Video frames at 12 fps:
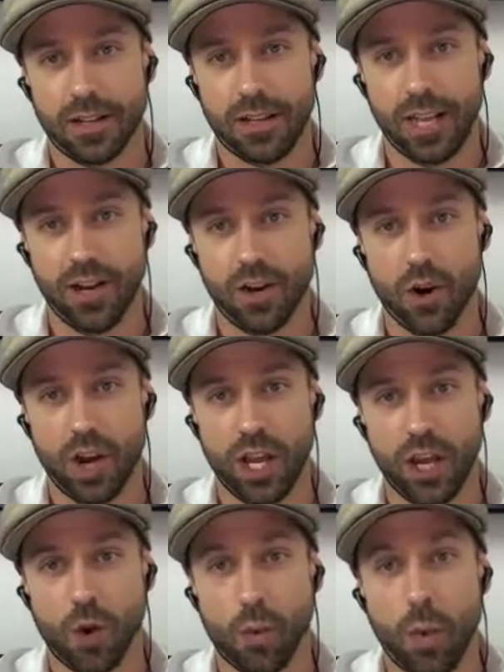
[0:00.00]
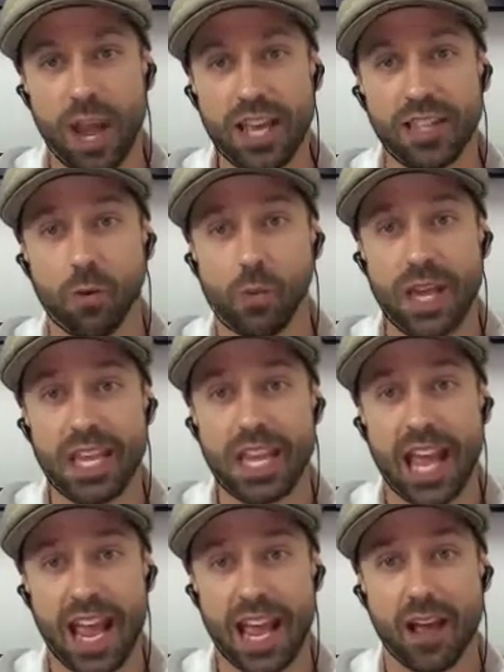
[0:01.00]
in a way that we
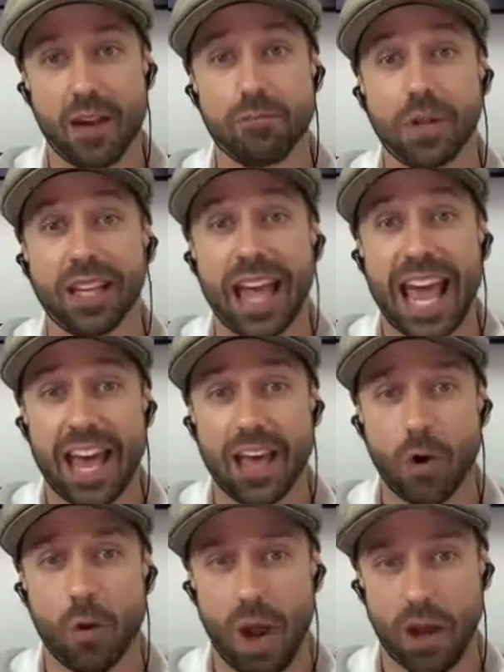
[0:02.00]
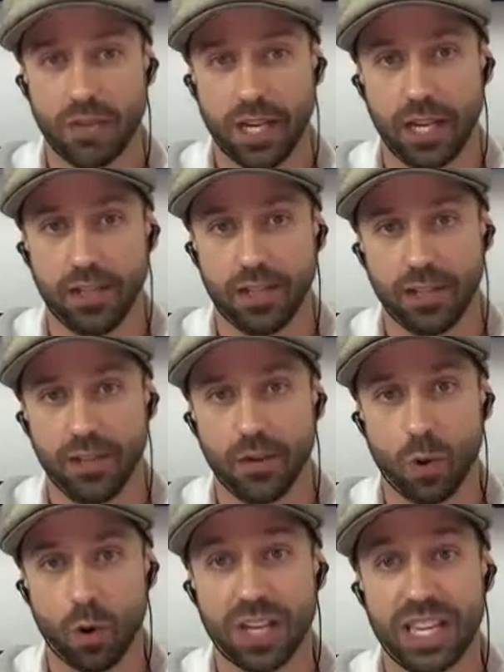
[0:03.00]
can plan around it,
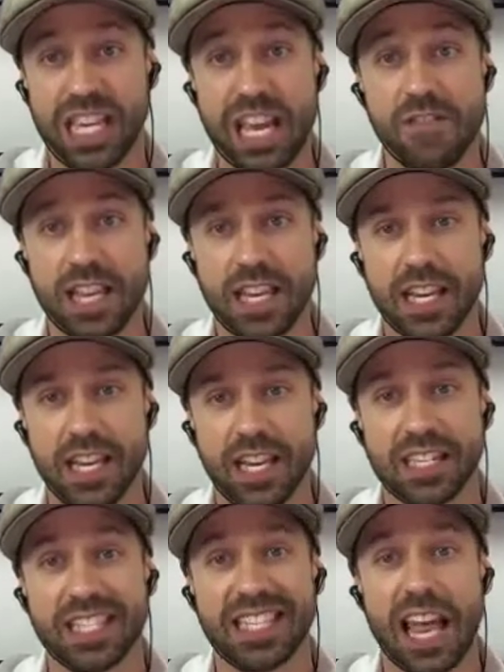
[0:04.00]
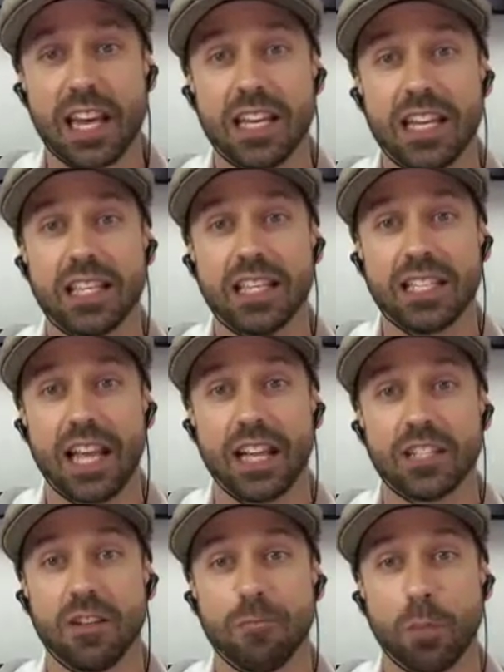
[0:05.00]
or give it an extended
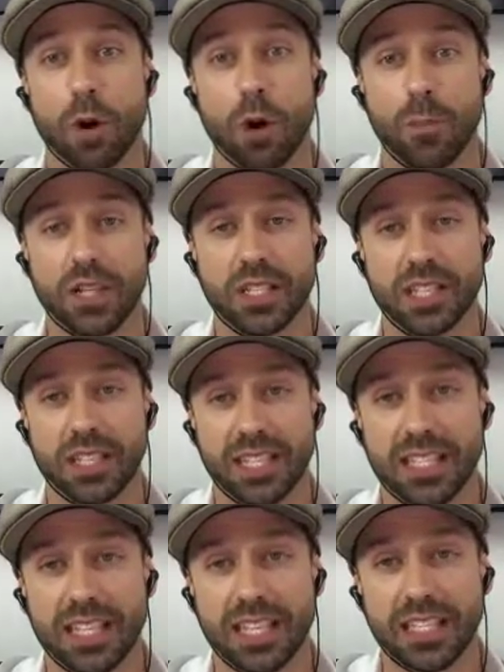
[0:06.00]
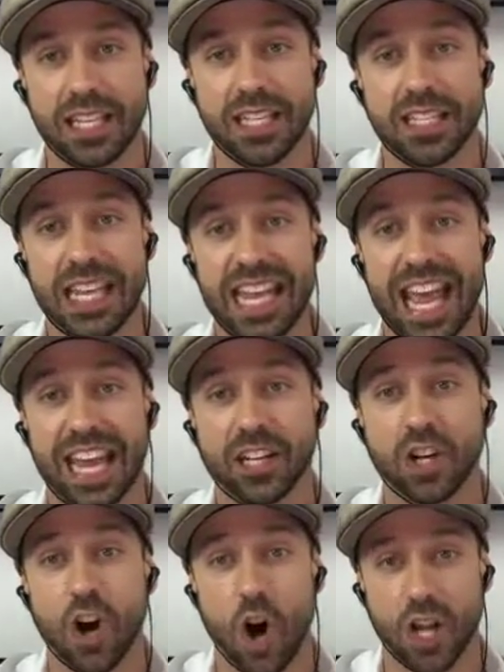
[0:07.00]
sense of purpose, consistency,
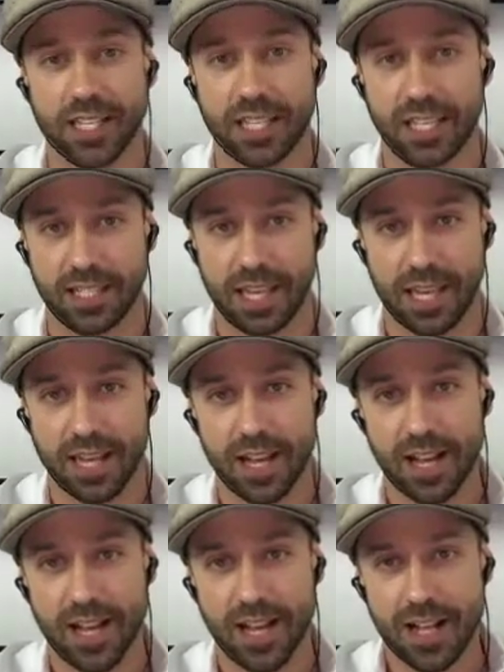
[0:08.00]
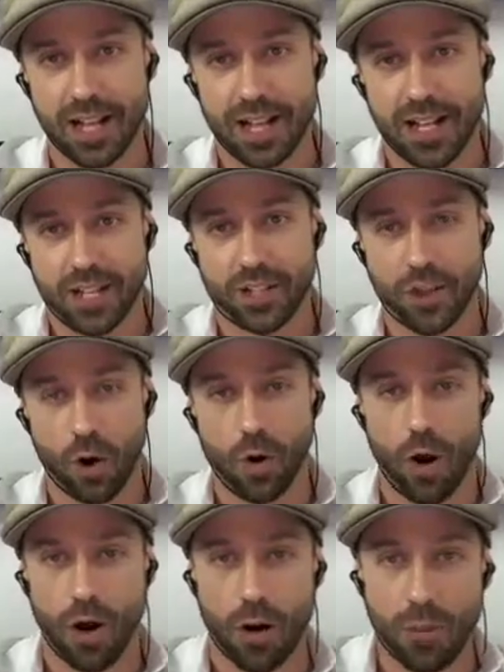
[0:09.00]
and constancy. So
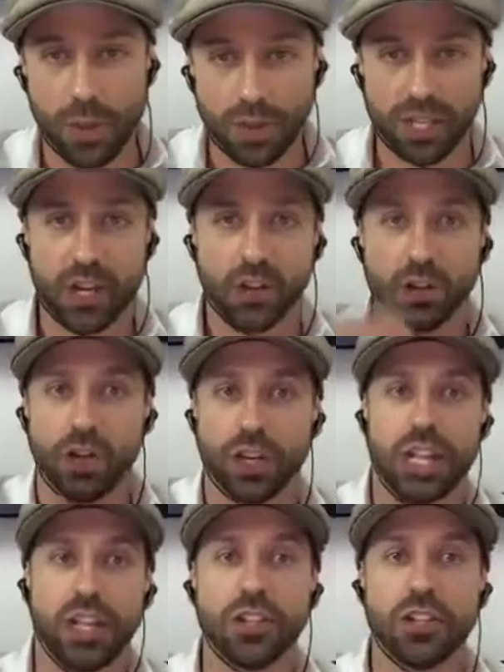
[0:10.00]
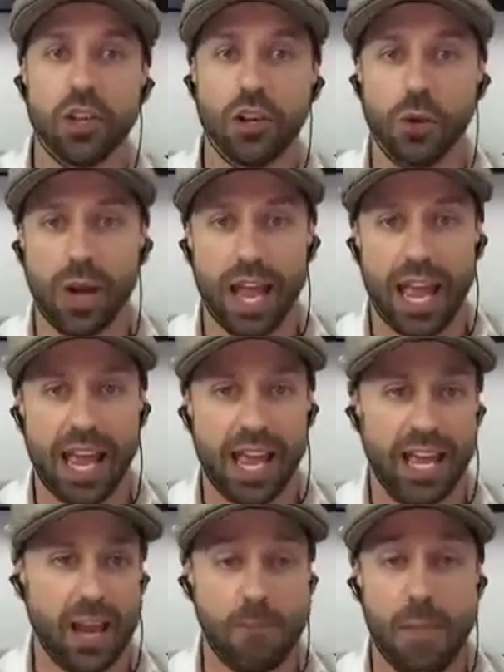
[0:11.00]
our ability to look into
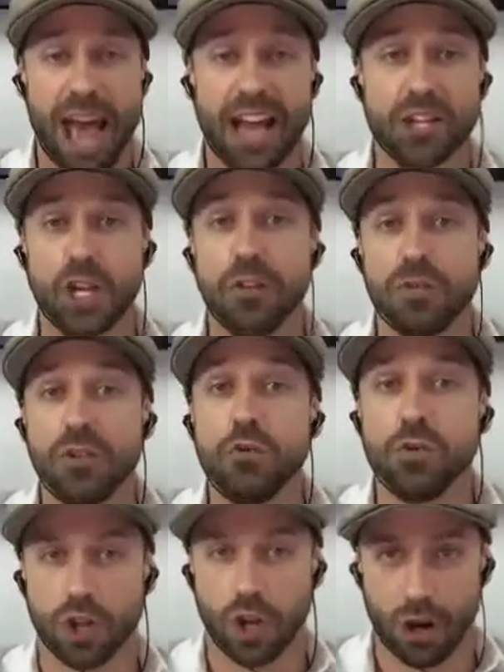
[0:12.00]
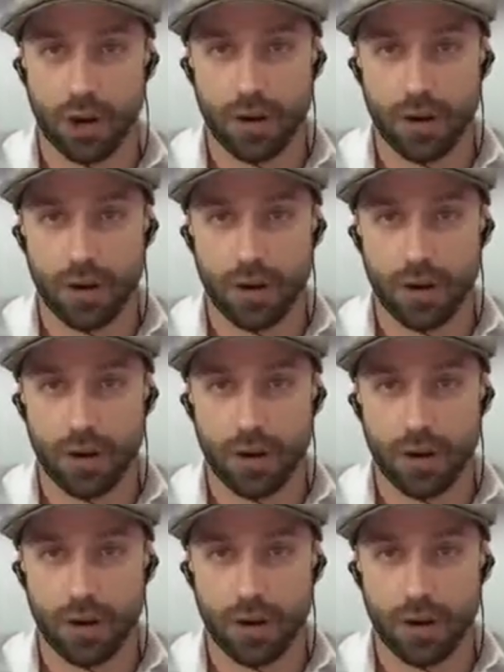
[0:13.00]
an imagined future